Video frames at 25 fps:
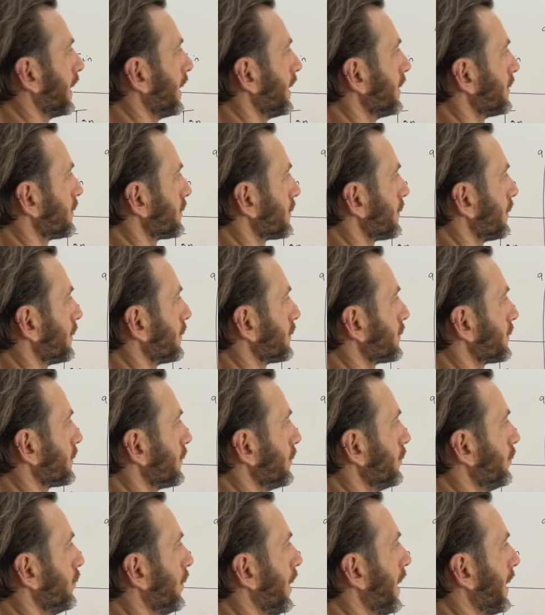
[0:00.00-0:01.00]
is
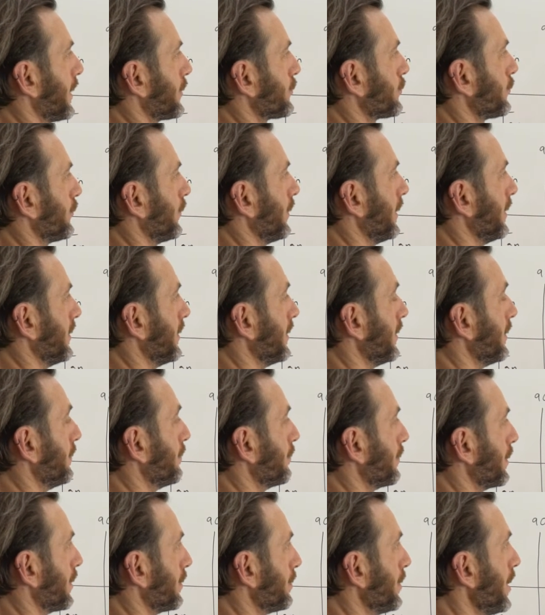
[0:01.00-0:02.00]
still actually the
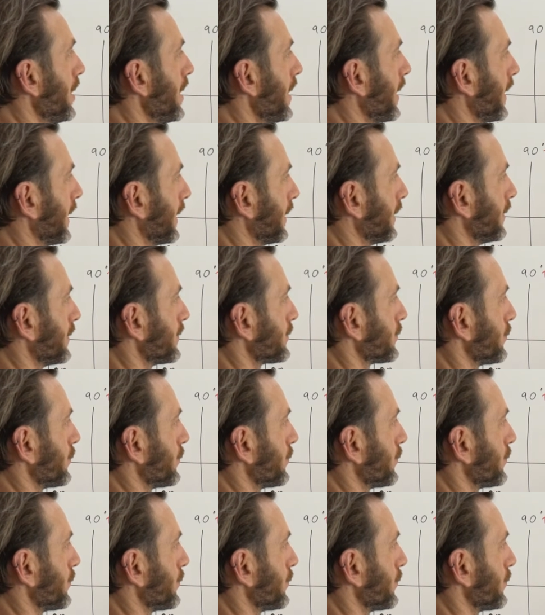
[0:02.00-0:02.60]
number pi.